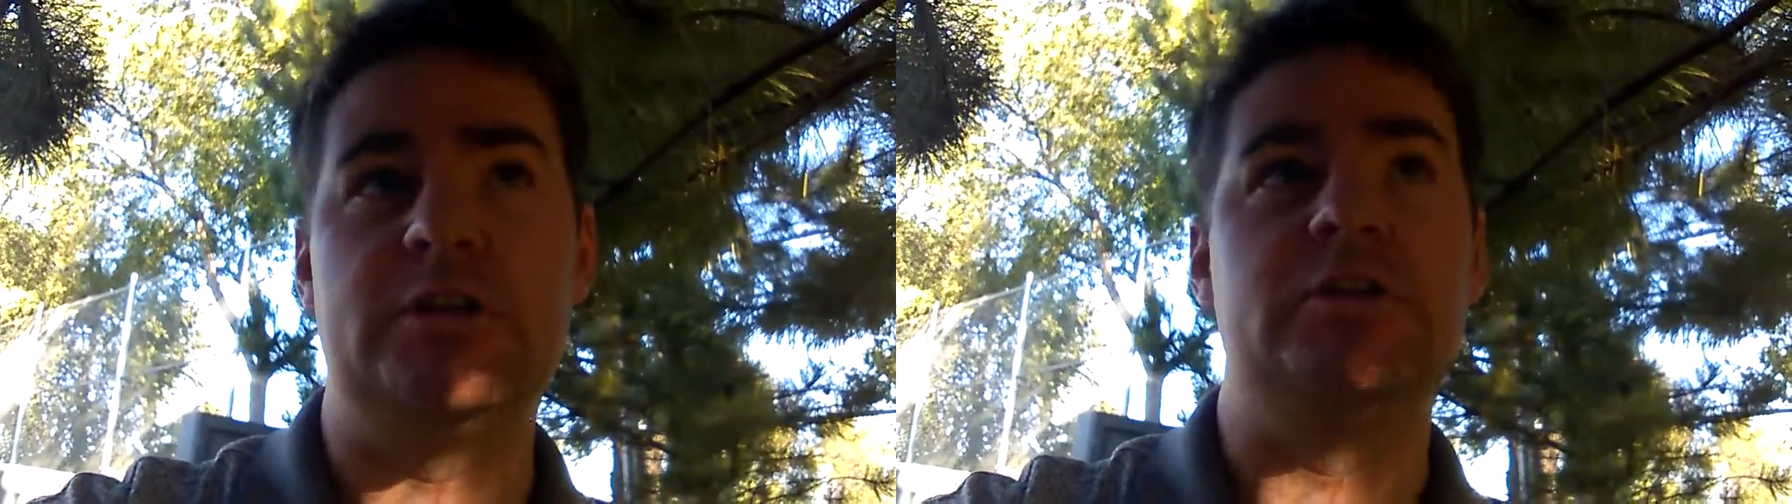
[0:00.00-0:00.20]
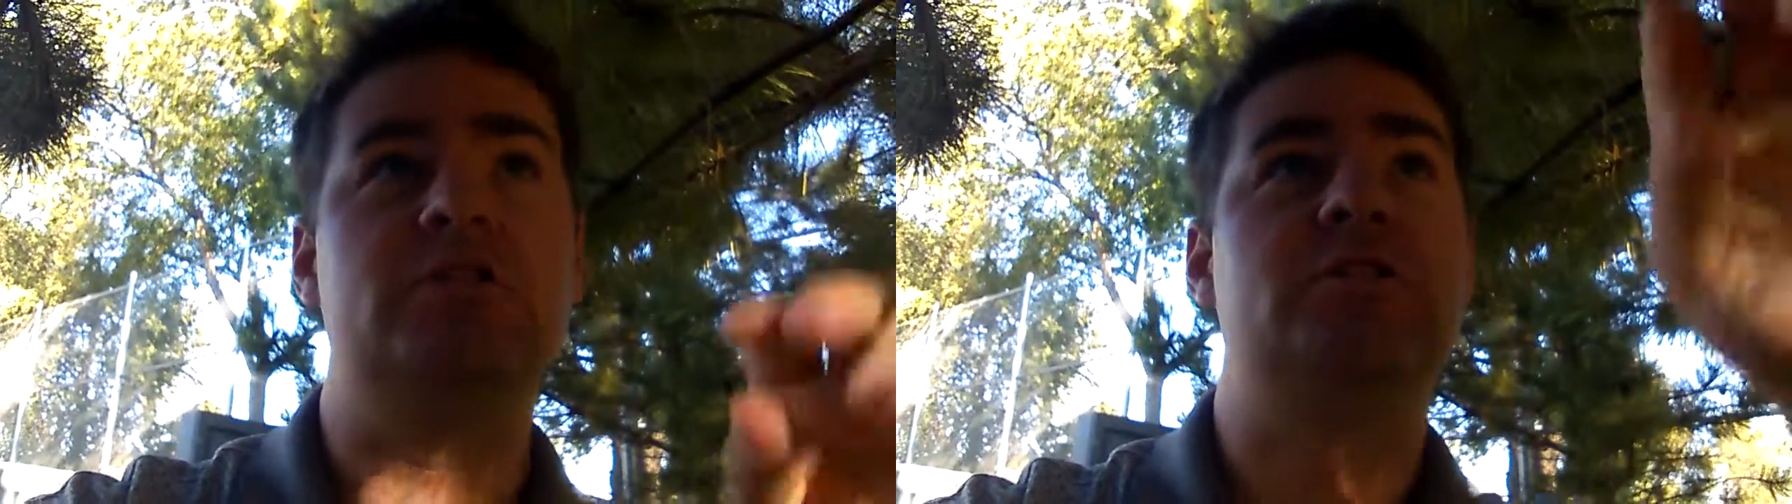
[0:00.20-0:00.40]

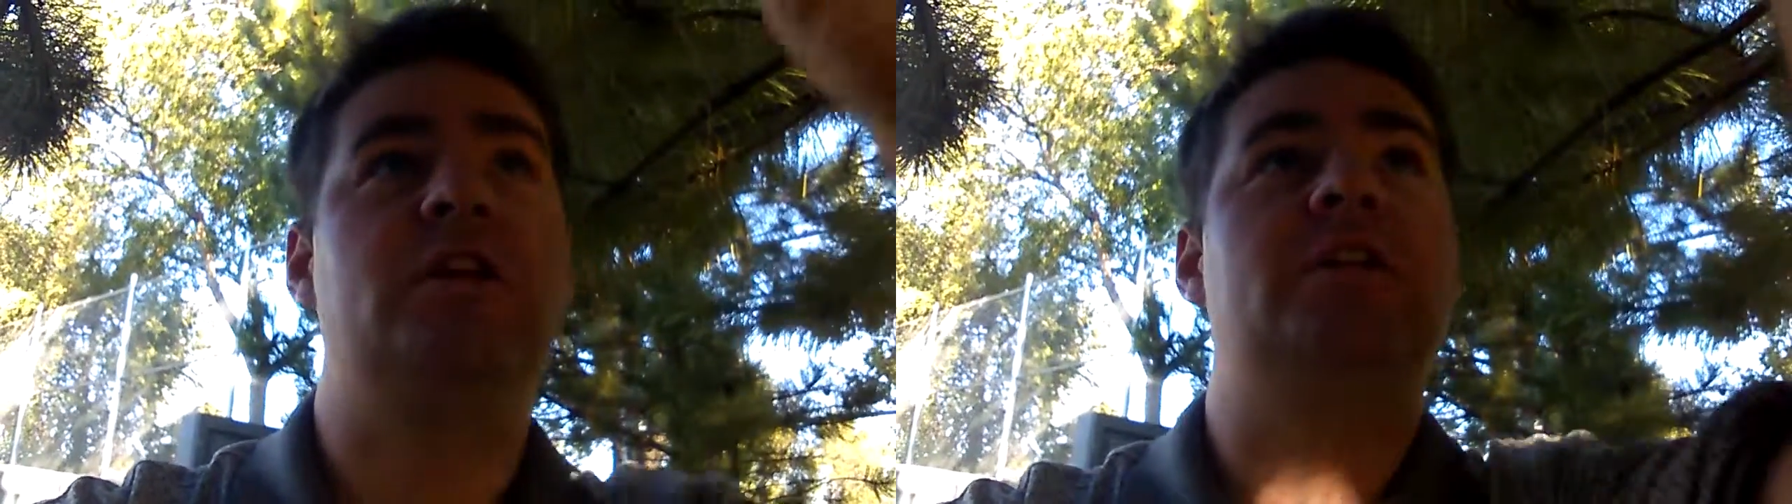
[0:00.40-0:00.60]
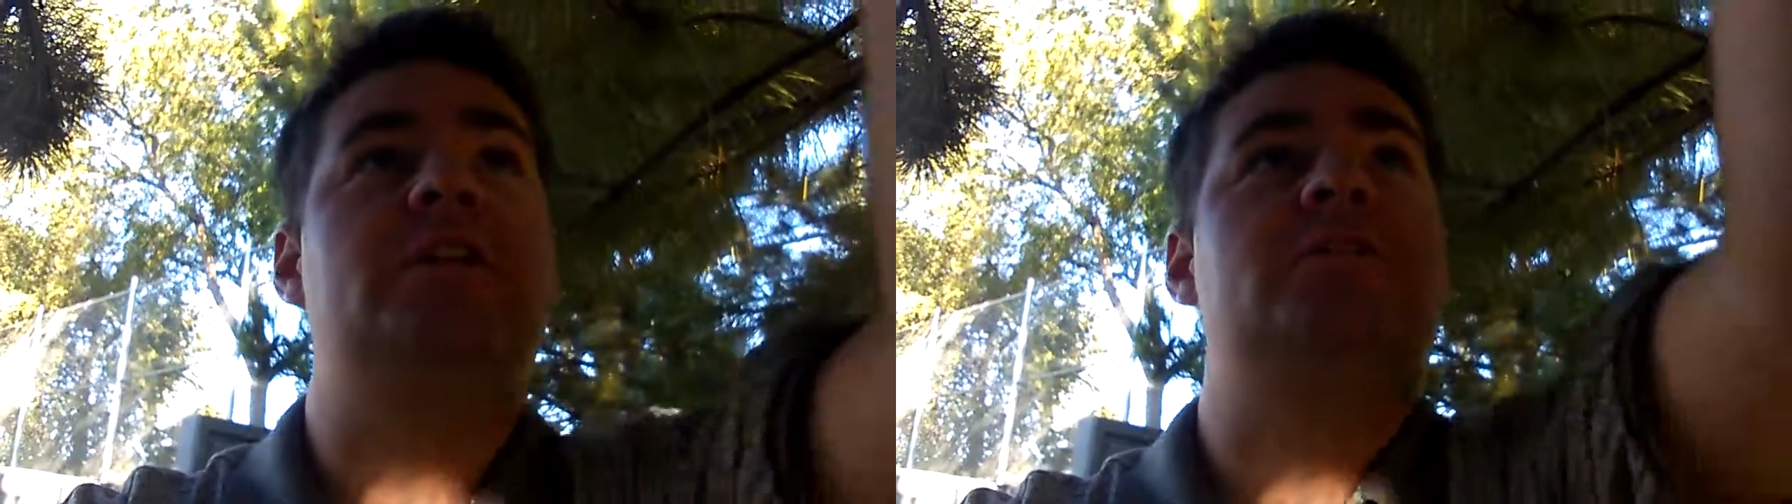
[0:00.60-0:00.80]
is
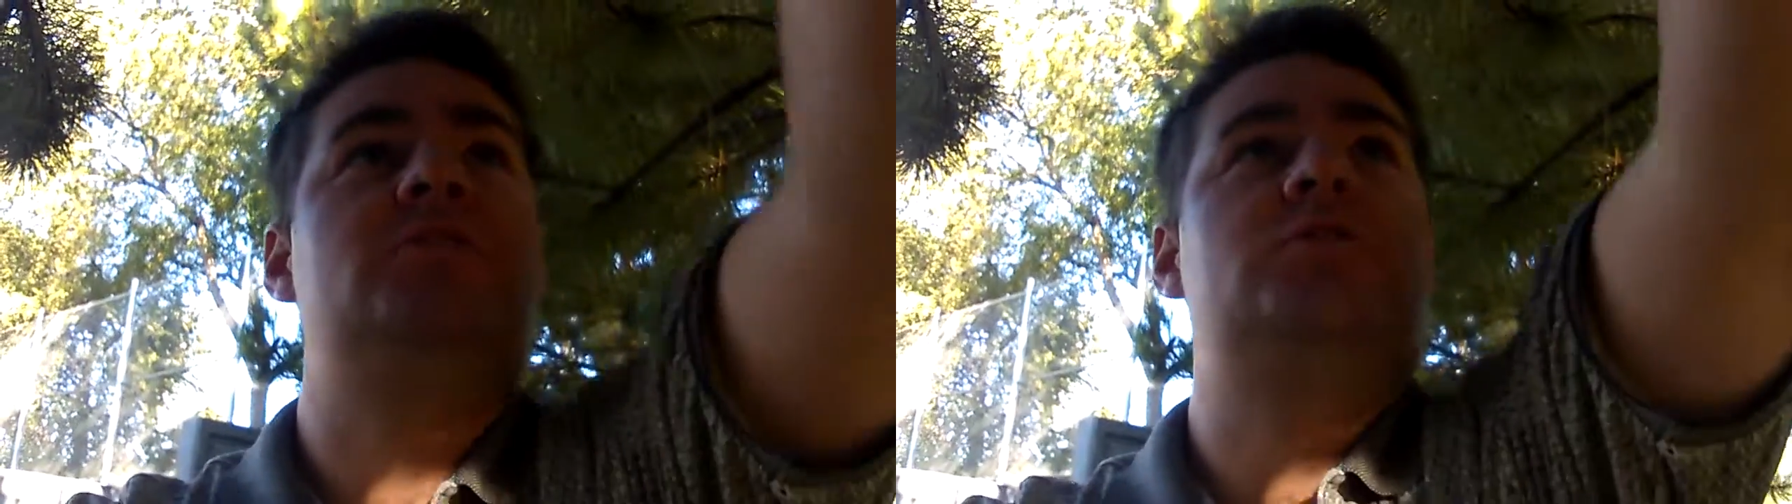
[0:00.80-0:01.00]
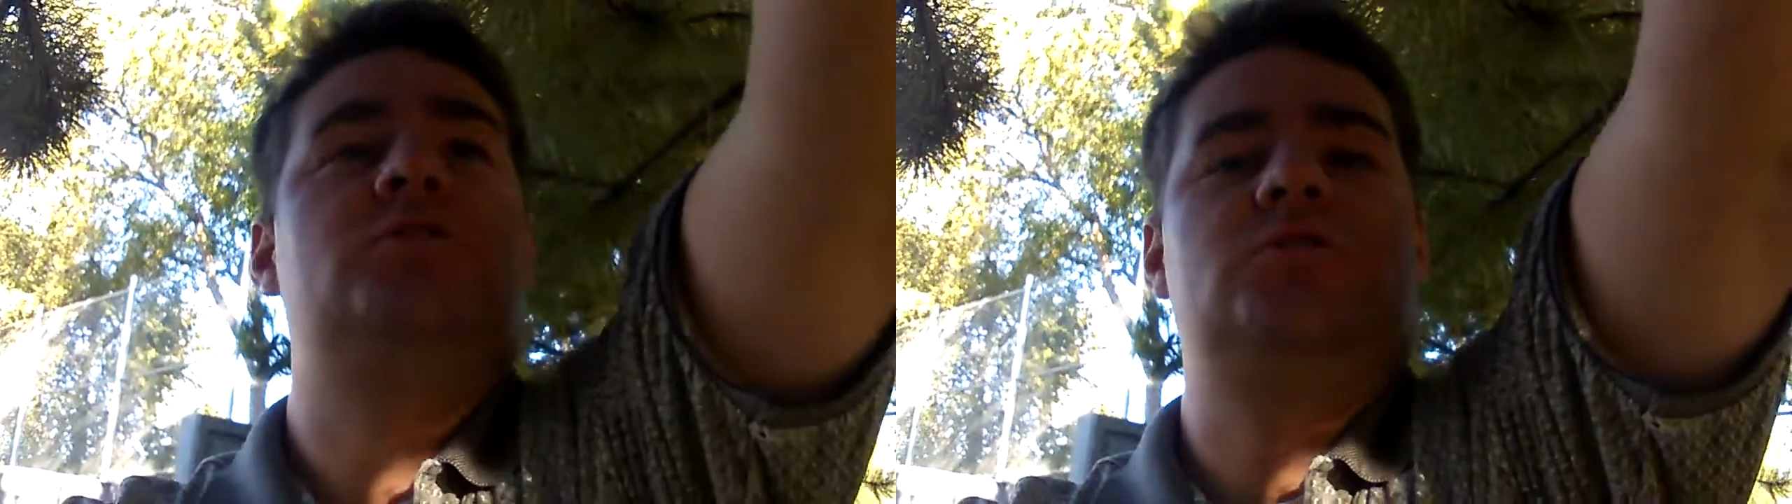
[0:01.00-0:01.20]
that
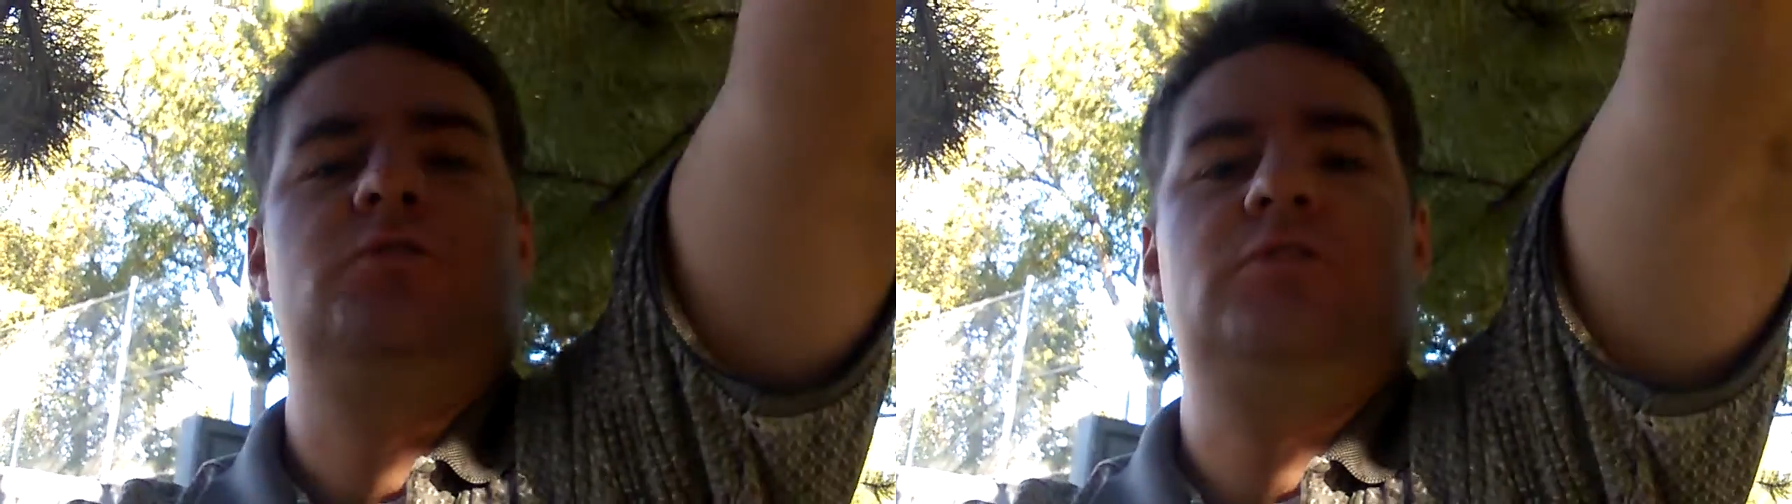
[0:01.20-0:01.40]
he's